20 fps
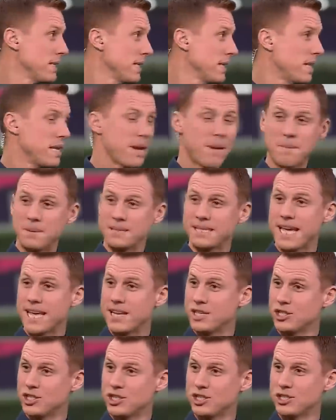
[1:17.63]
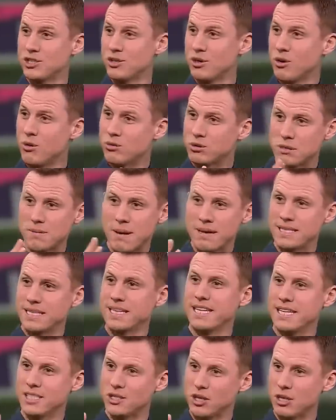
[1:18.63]
the number 10 just
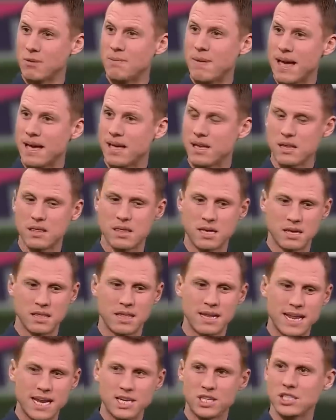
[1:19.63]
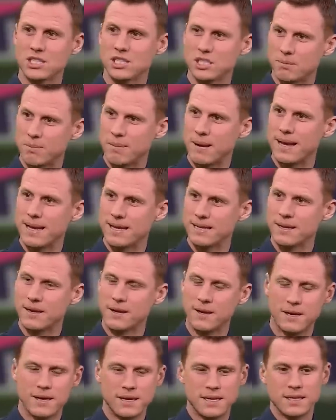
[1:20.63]
automatically is on the back, and you think of the legends that's played
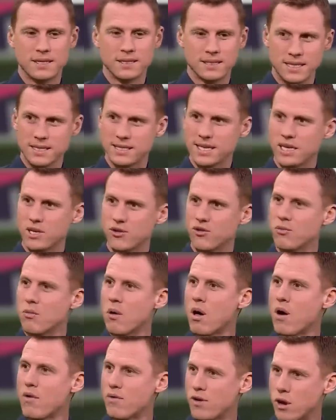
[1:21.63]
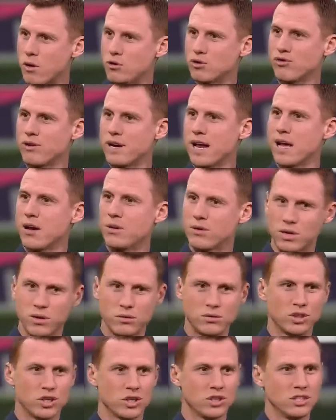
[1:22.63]
since then, your Romarios,
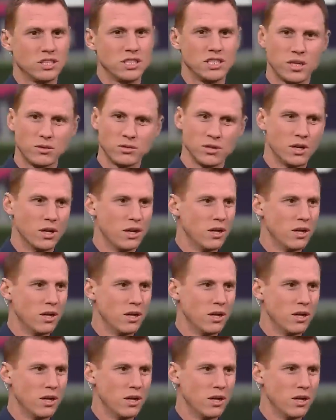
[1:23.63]
Ronaldos, Jairzinhos,